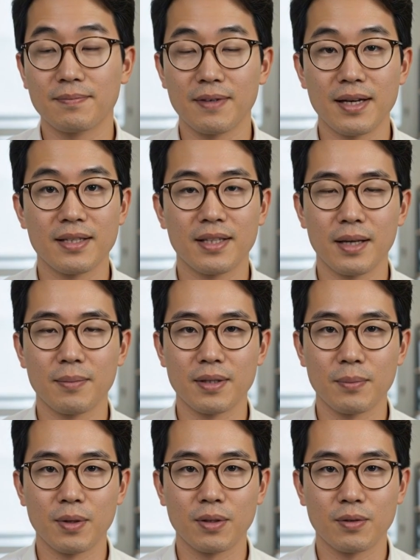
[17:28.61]
At the time of
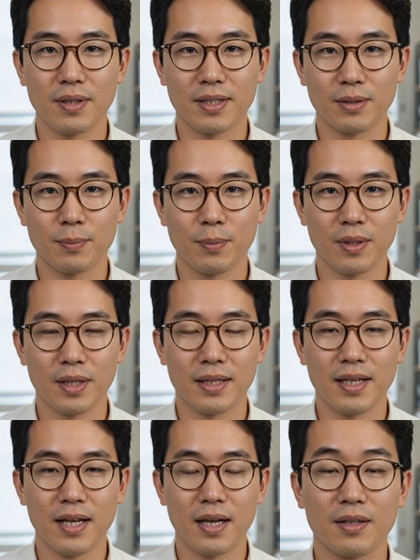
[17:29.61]
the most recent
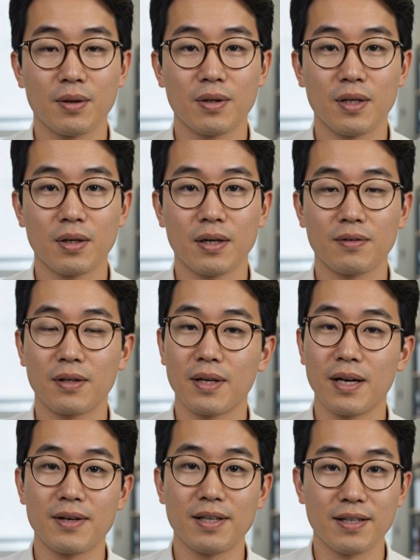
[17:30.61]
reporting, there was no confirmed
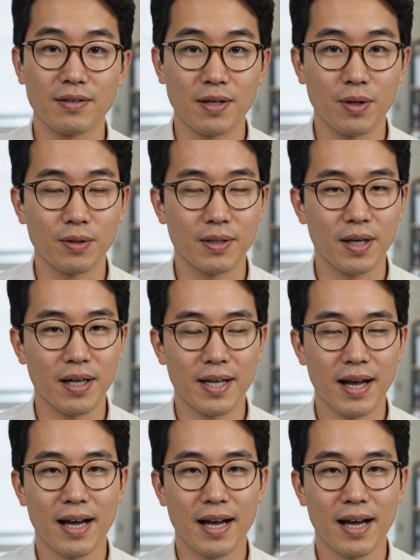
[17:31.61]
evidence of GhostLock